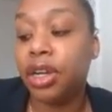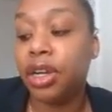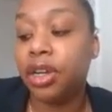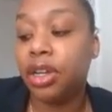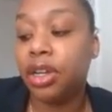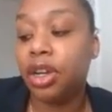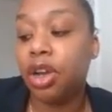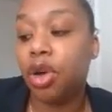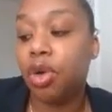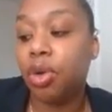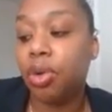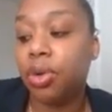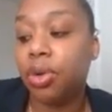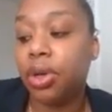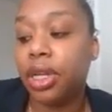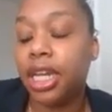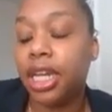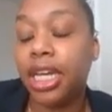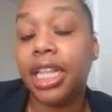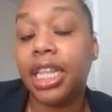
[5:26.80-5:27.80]
you know,
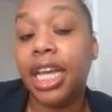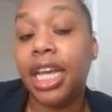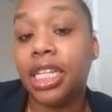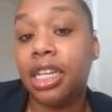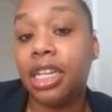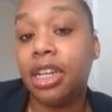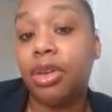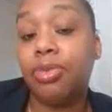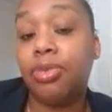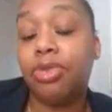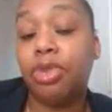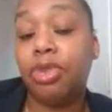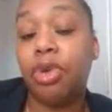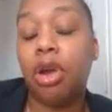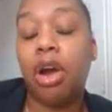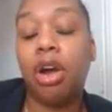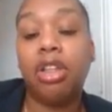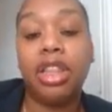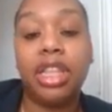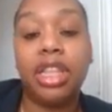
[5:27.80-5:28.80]
neglecting them for
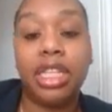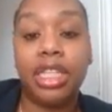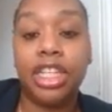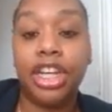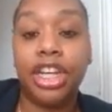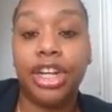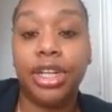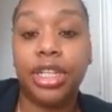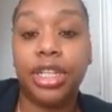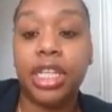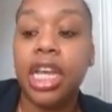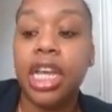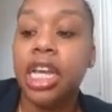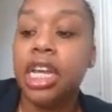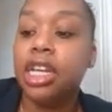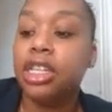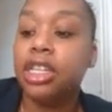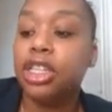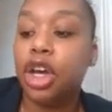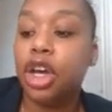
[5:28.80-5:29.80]
all of these years.
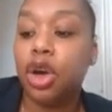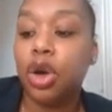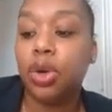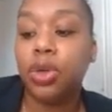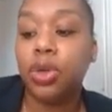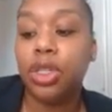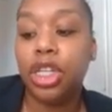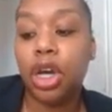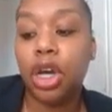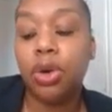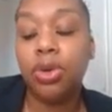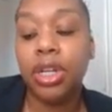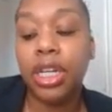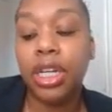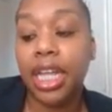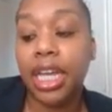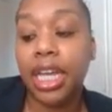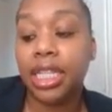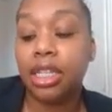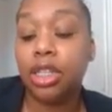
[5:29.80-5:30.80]
So don't
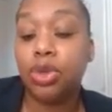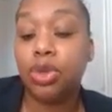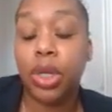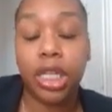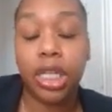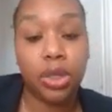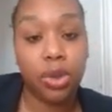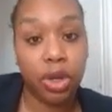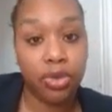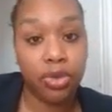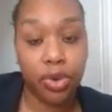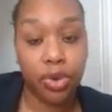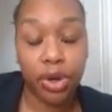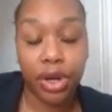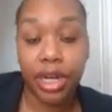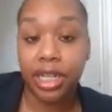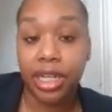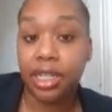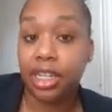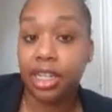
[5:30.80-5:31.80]
neglect it.
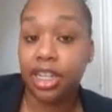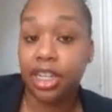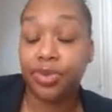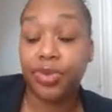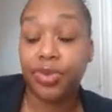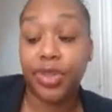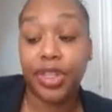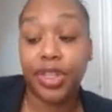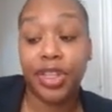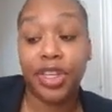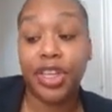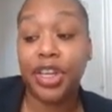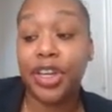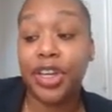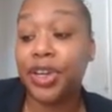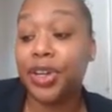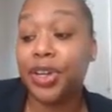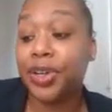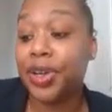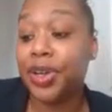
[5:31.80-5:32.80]
2024 is the
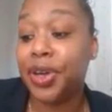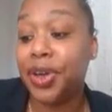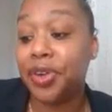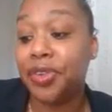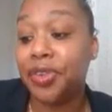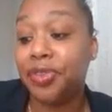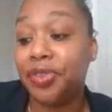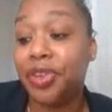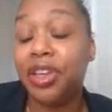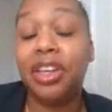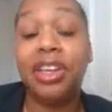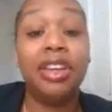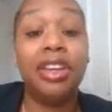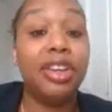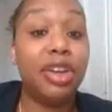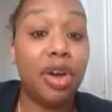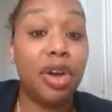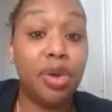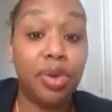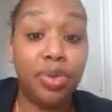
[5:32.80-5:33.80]
year of,
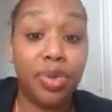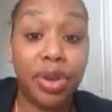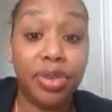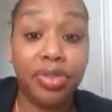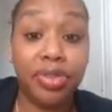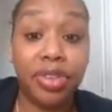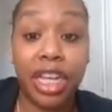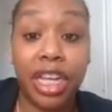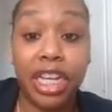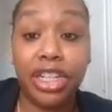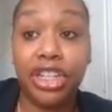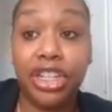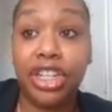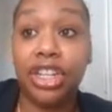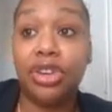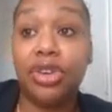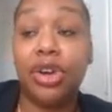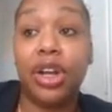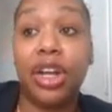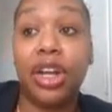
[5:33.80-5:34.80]
you know,
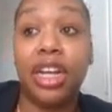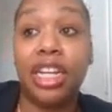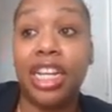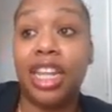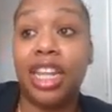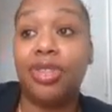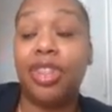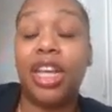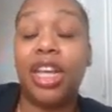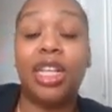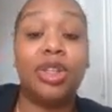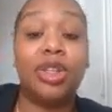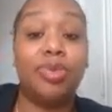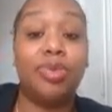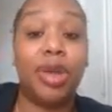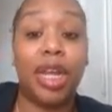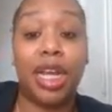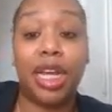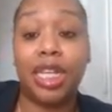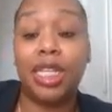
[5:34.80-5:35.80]
revelation, and things are
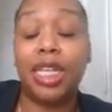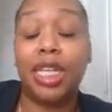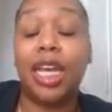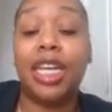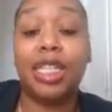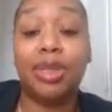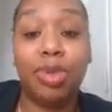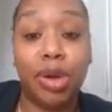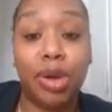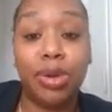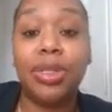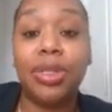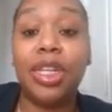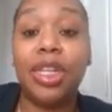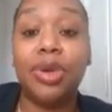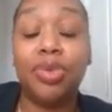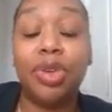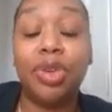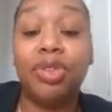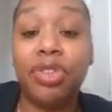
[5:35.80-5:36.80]
being exposed
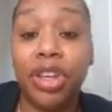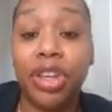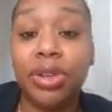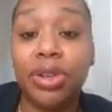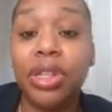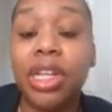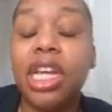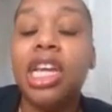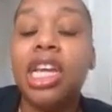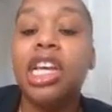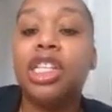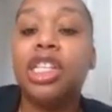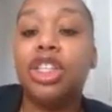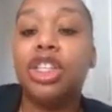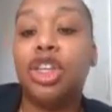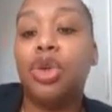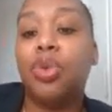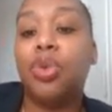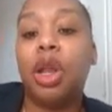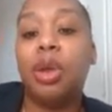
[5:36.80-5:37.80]
and revealed. So
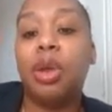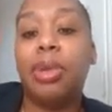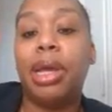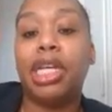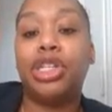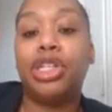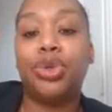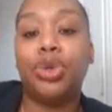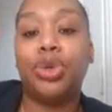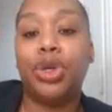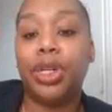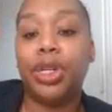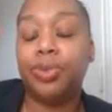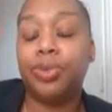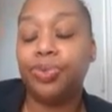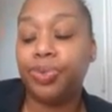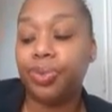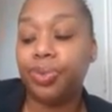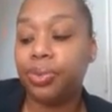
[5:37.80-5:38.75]
you want to make sure